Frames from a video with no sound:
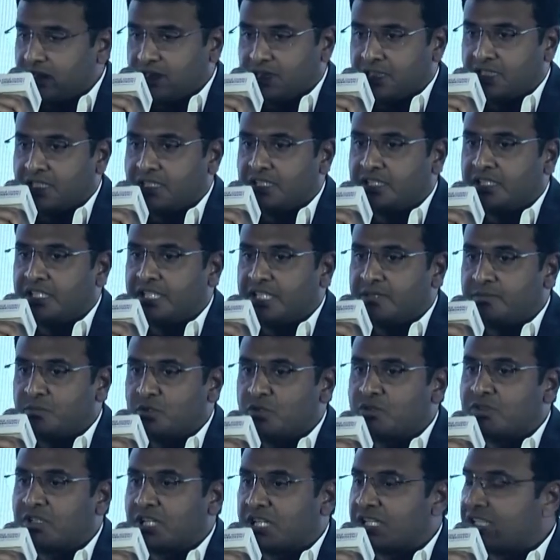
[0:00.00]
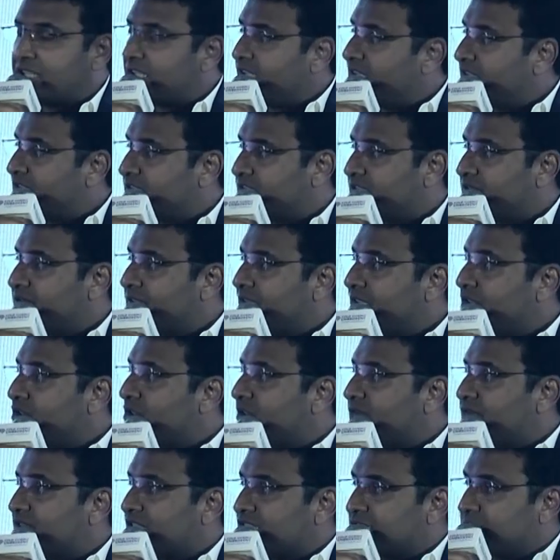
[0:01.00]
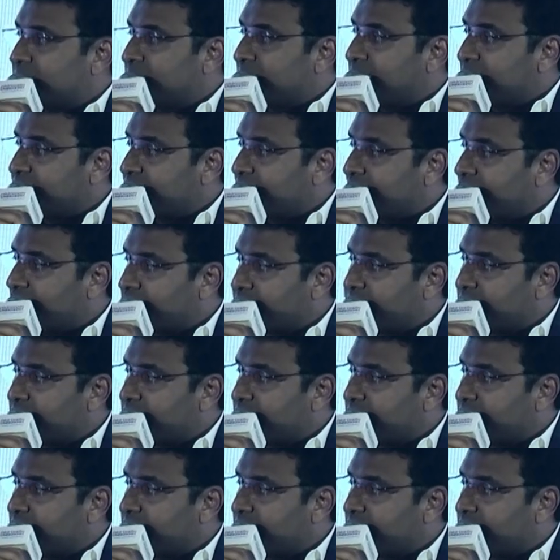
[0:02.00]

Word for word: Then you had uh, the presence of